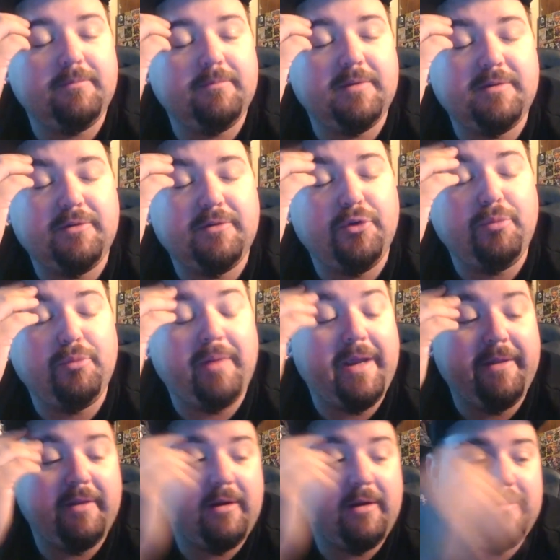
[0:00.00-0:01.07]
this new
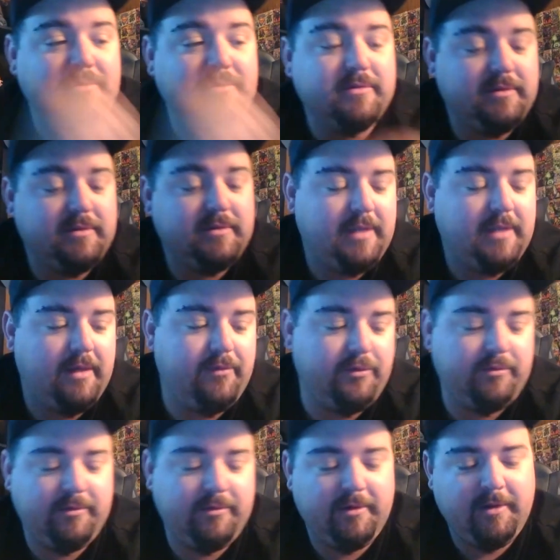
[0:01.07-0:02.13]
plan that I was
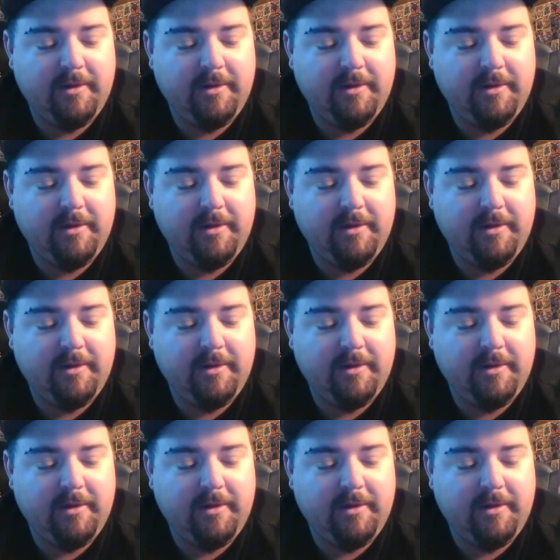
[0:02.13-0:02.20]
given,